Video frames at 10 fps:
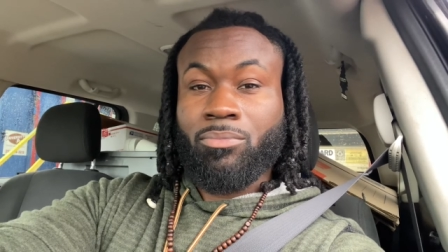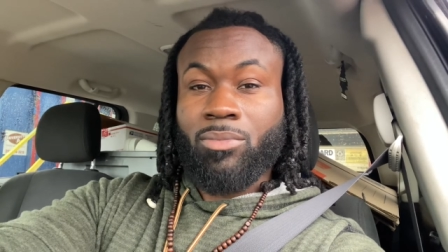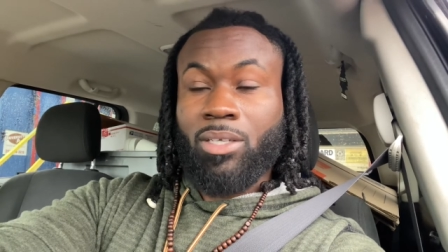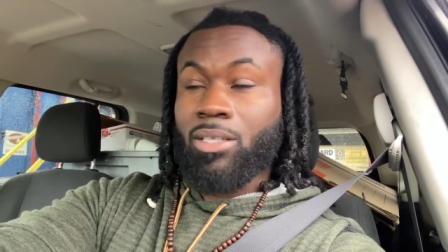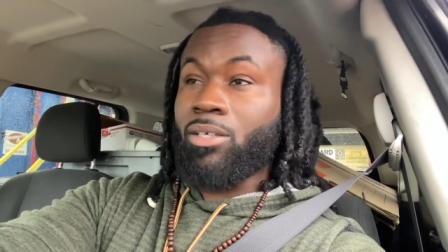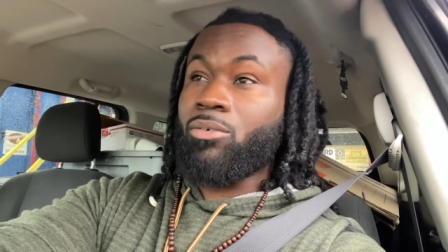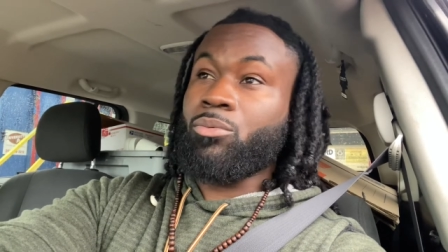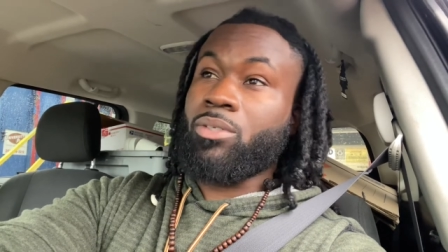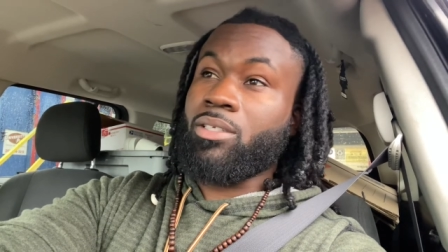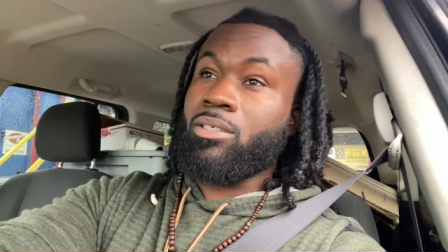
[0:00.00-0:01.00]
And I leave you
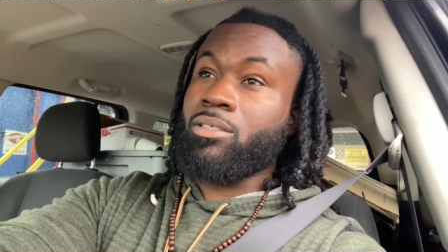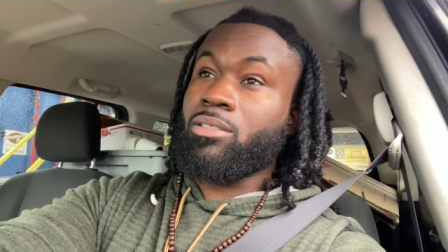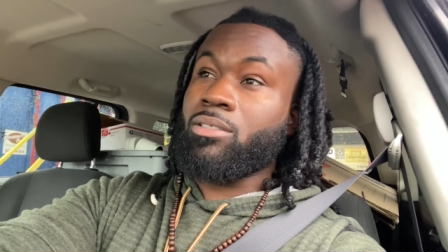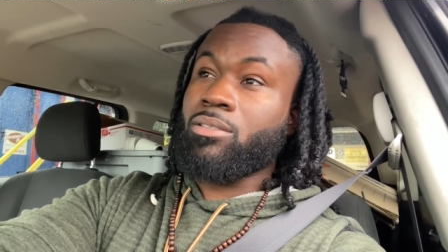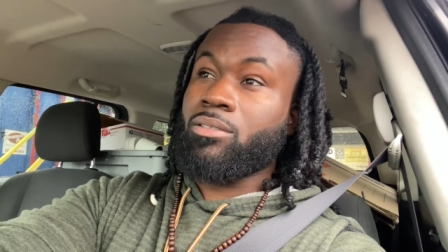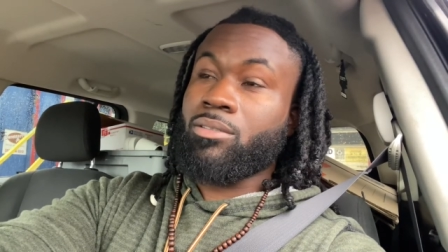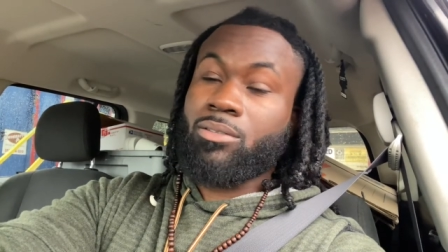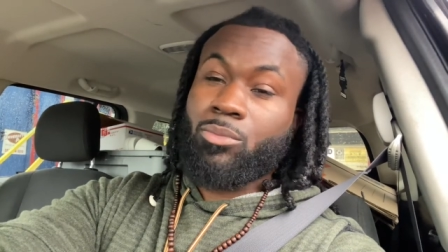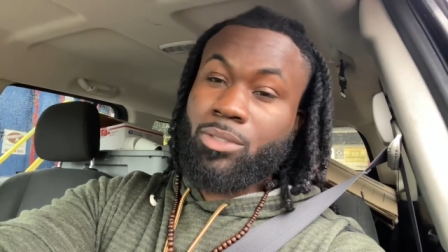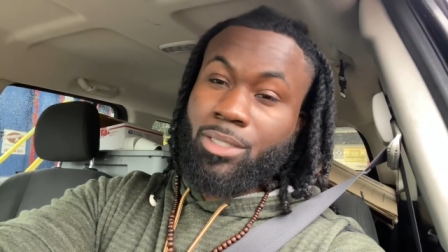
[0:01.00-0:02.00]
with this.
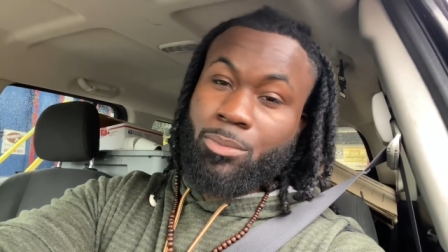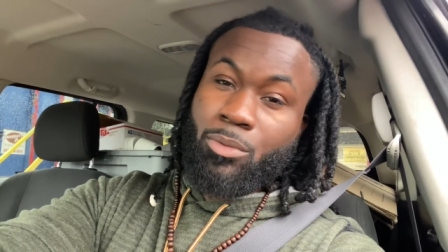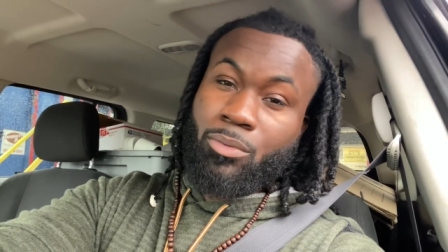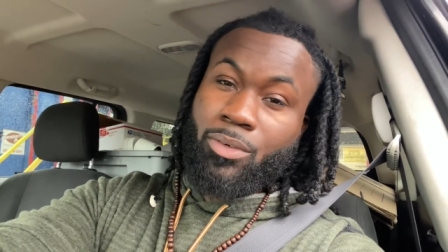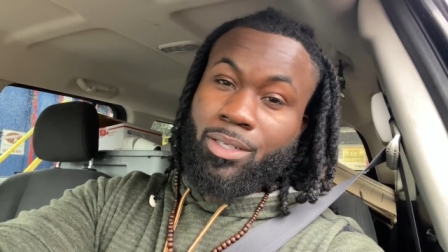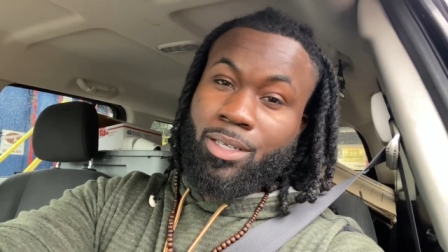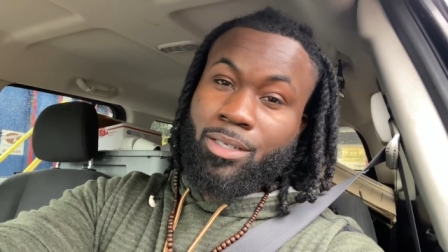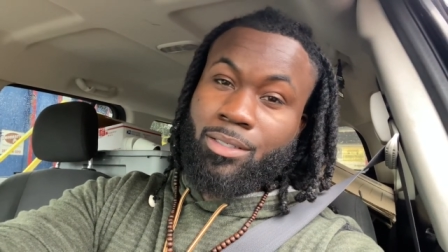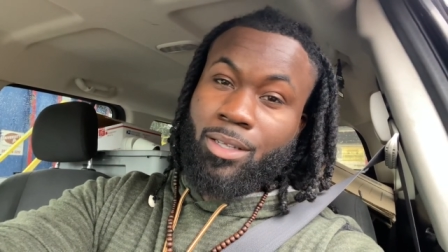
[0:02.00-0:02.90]
What's up, North Carolina?